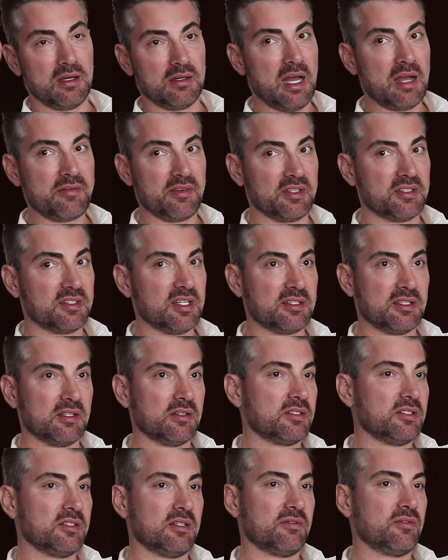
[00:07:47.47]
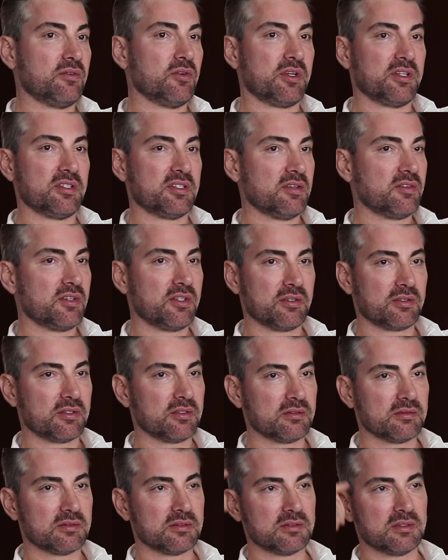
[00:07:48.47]
having said that, I did a
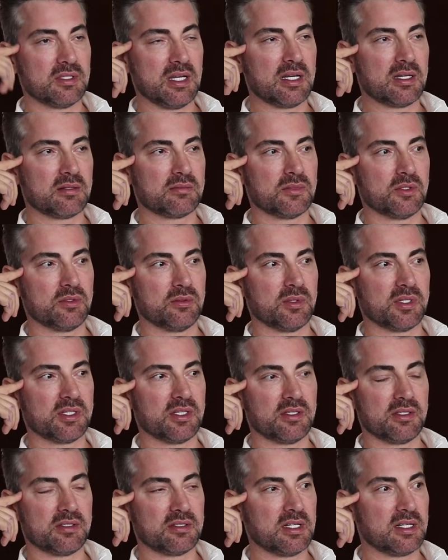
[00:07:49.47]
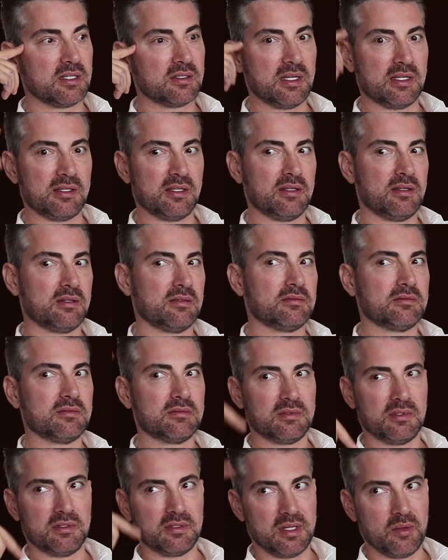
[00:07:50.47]
47-year-old who wanted it done, and
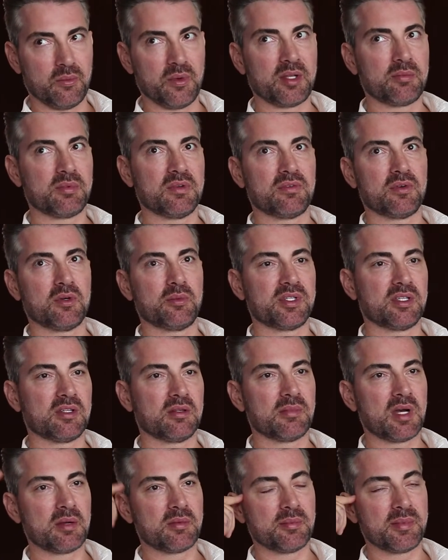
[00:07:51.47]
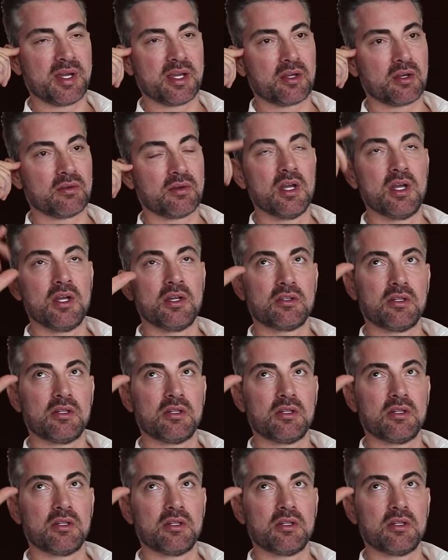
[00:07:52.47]
the week before we did a mummy makeover.